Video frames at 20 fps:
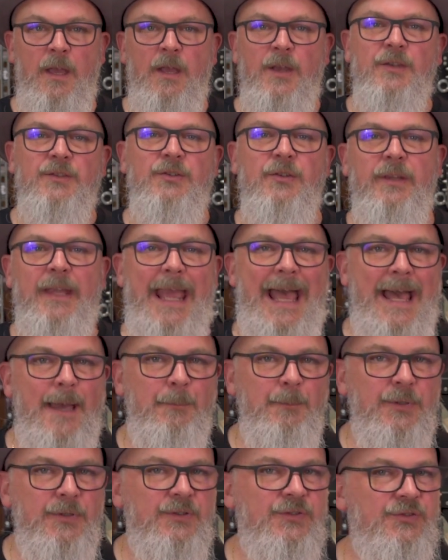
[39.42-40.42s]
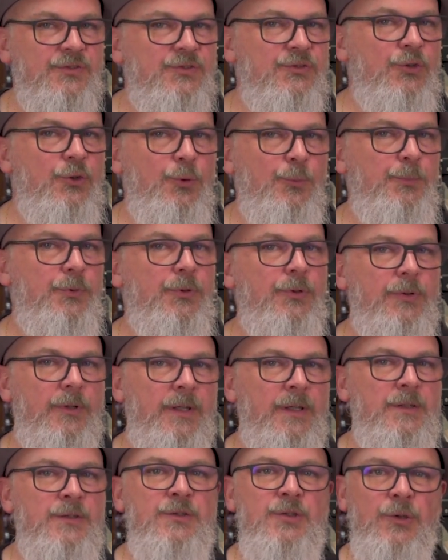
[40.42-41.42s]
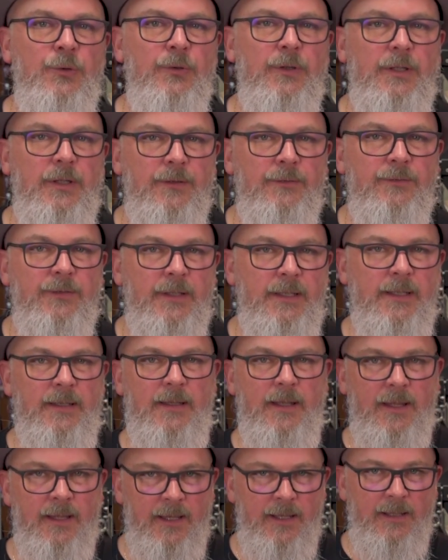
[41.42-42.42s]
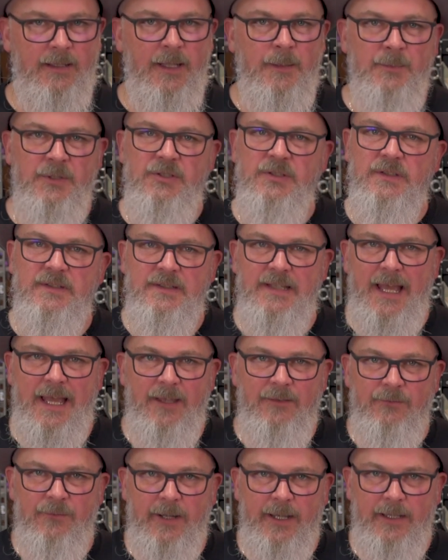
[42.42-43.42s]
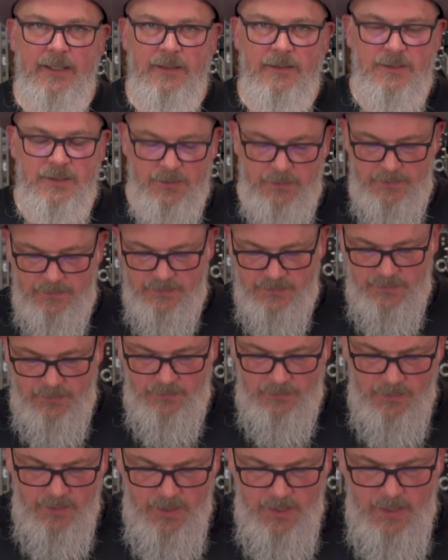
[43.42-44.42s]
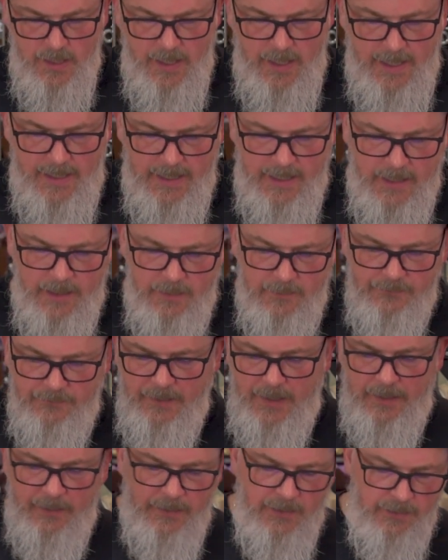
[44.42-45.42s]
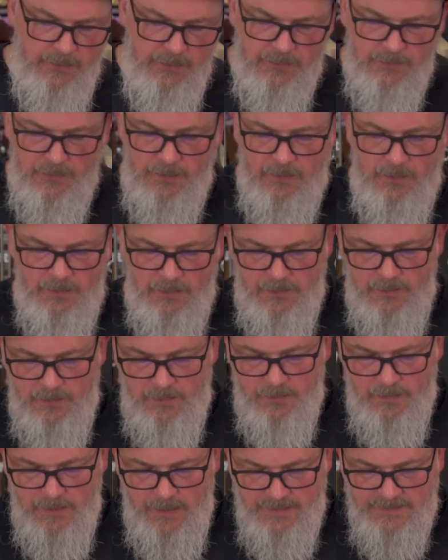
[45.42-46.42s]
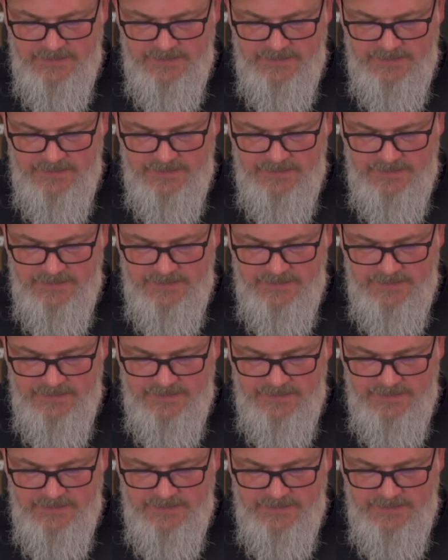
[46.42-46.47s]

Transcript: So the app is super intuitive, and let me just dive right into it. So I have out here a